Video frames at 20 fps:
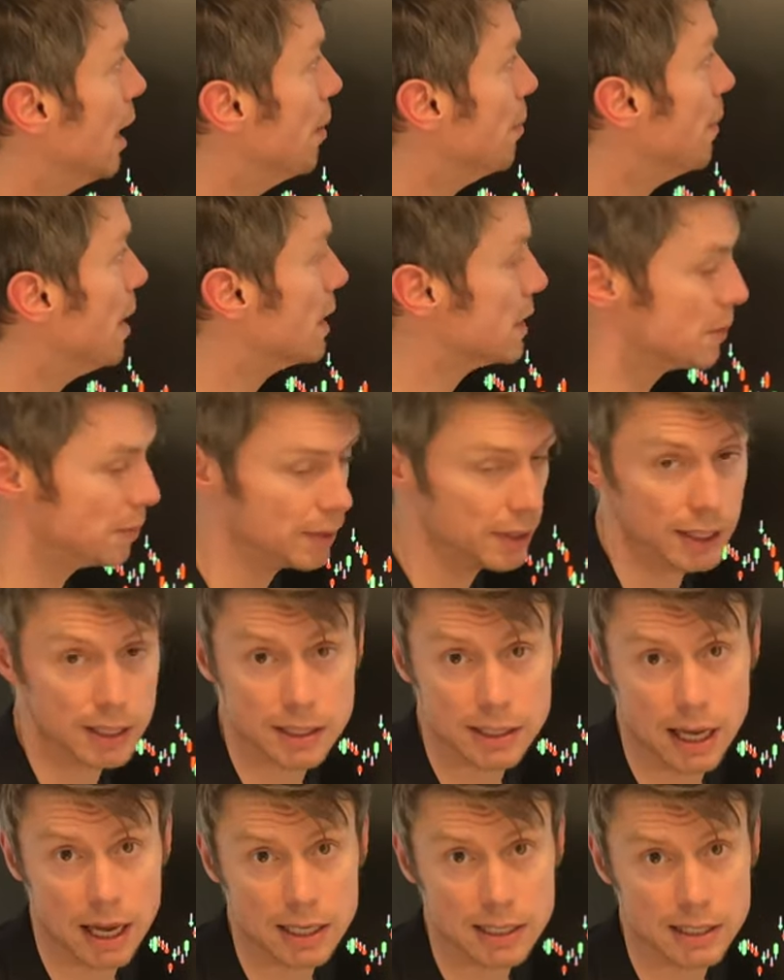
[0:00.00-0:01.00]
as we
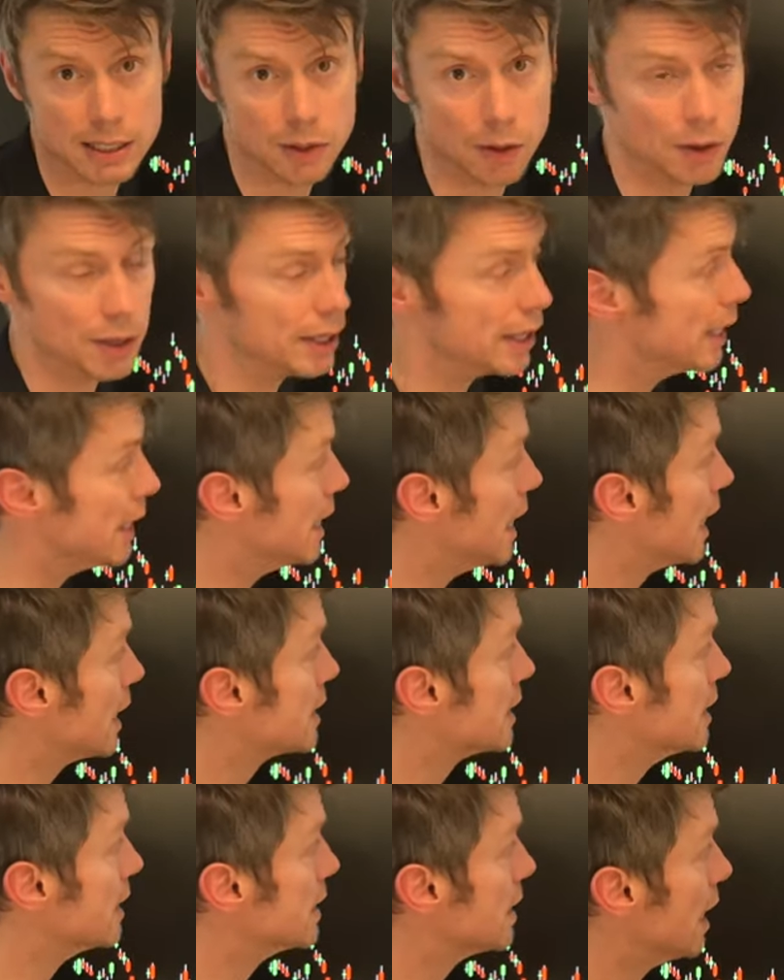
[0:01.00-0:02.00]
discussed it on the
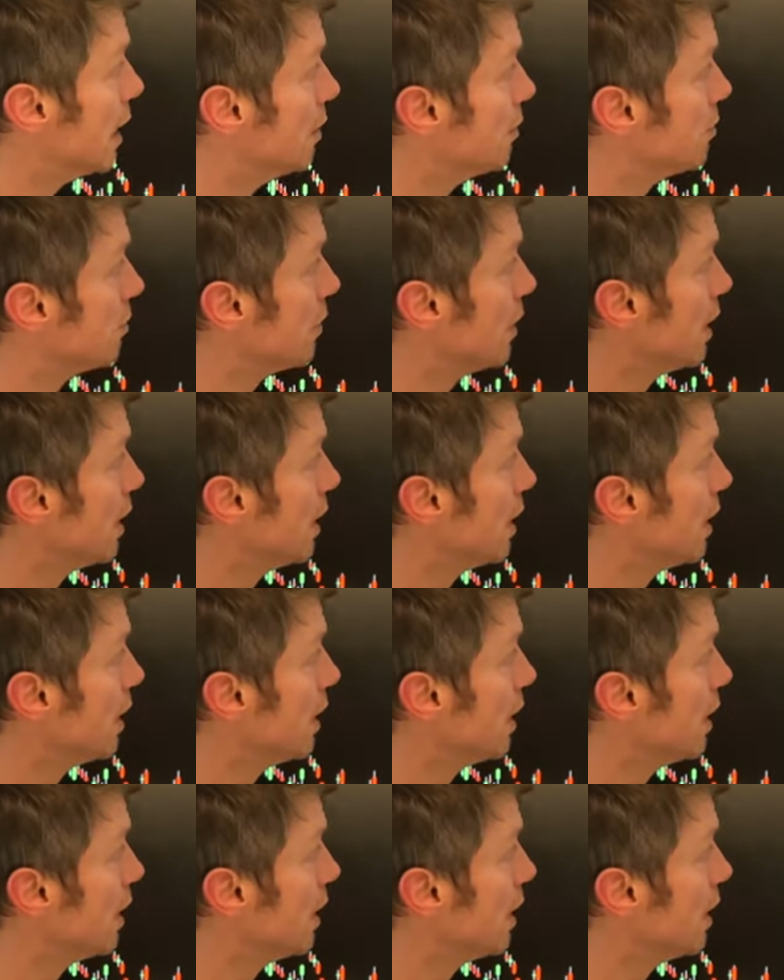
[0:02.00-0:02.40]
index itself.